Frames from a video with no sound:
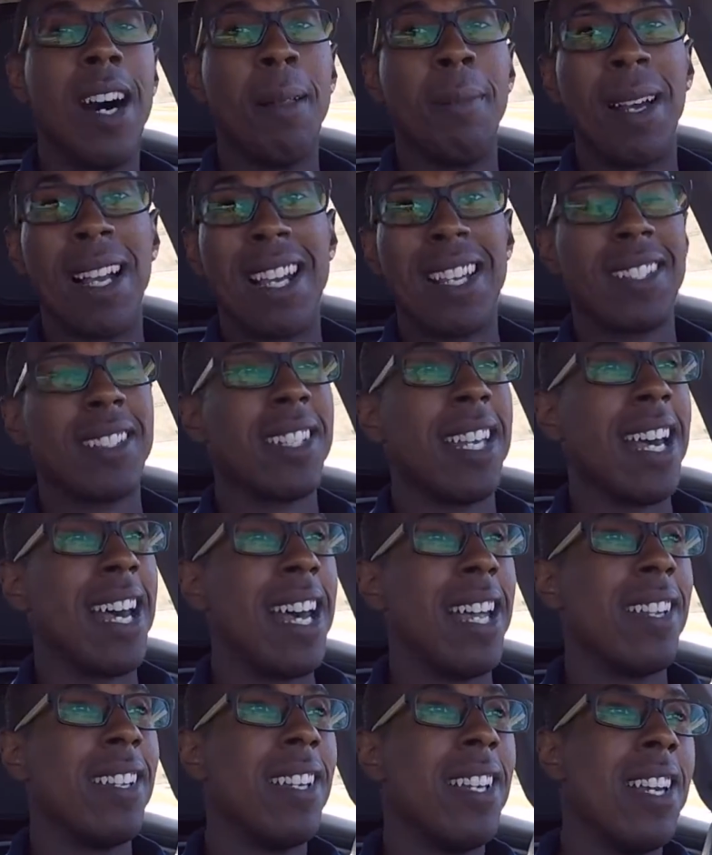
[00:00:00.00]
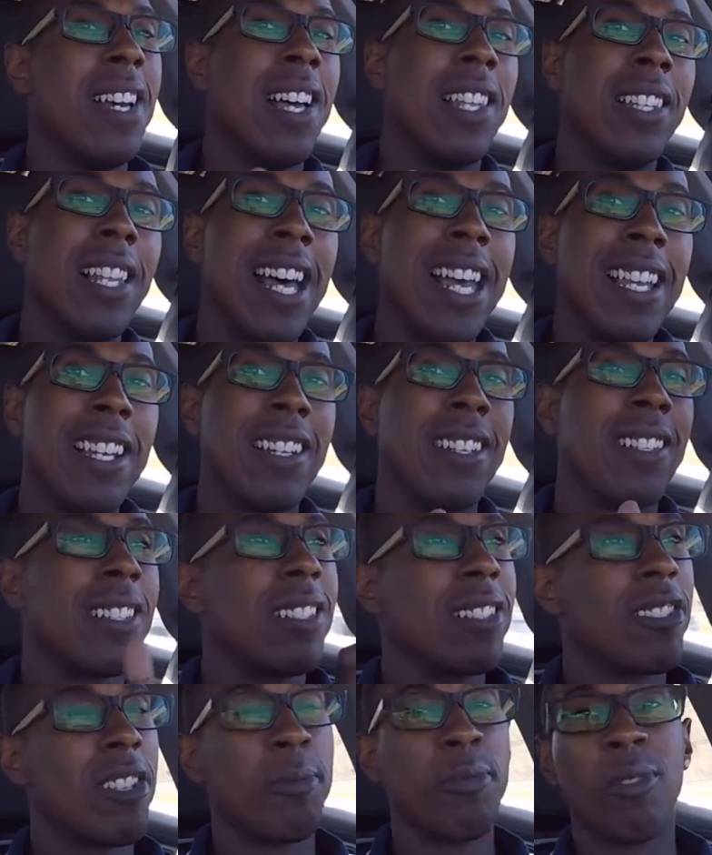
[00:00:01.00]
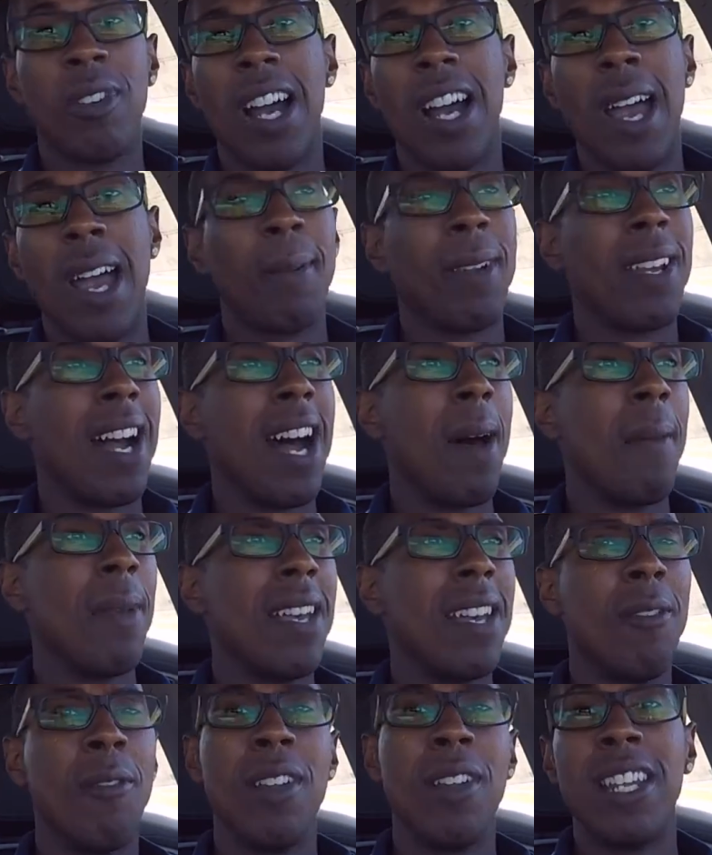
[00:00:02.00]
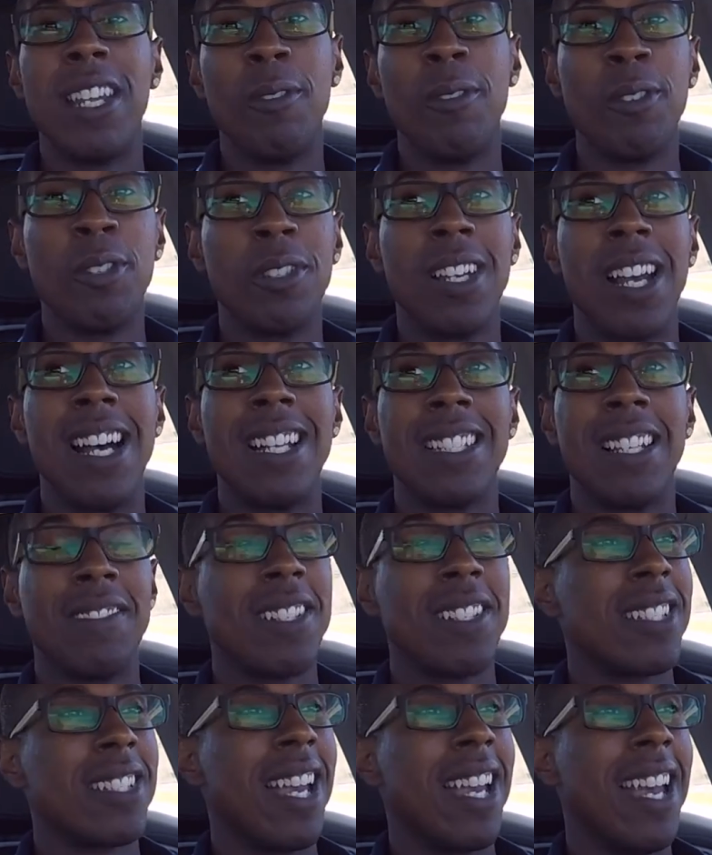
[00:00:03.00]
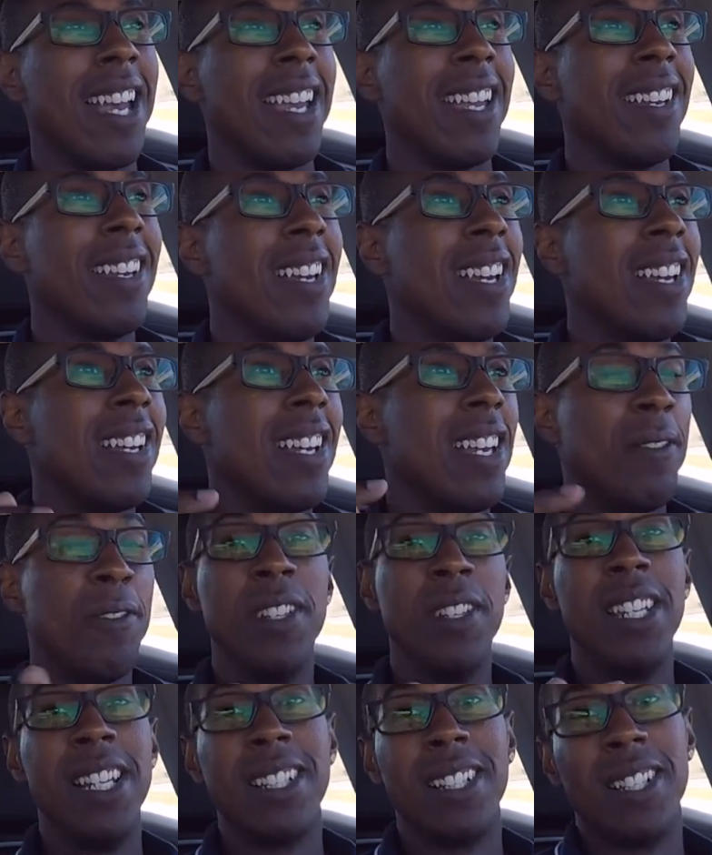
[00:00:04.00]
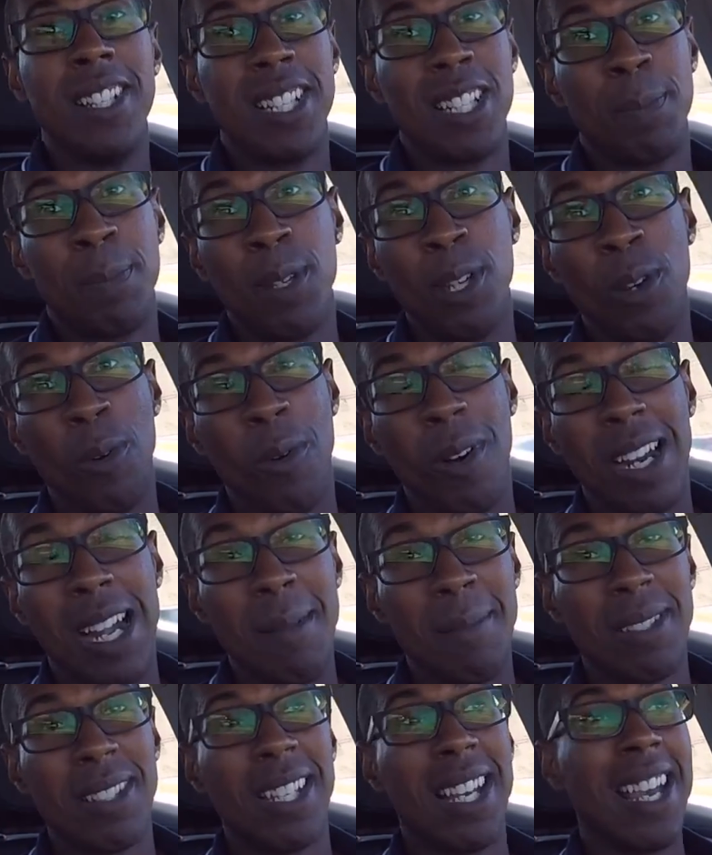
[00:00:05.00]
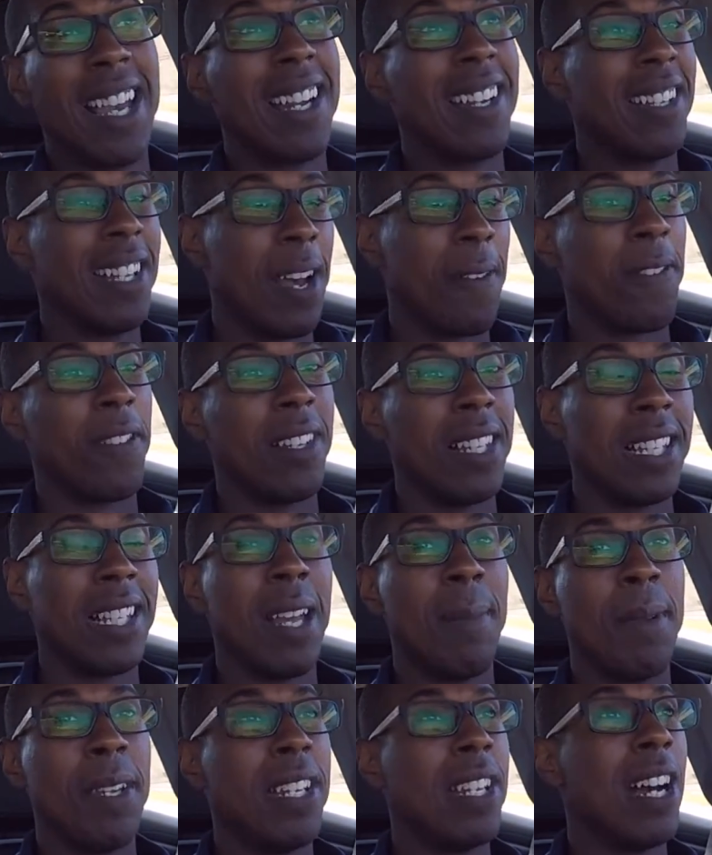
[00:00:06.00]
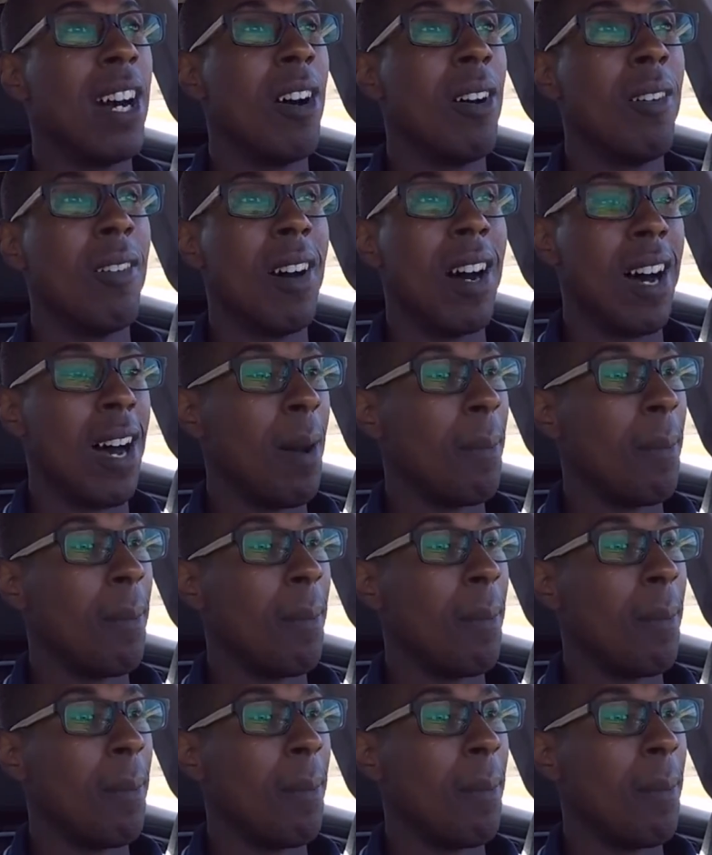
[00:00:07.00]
Like I said, like, subscribe, comment. I want to hear what you guys have to say. If you need to dispute what I'm saying, definitely let me know.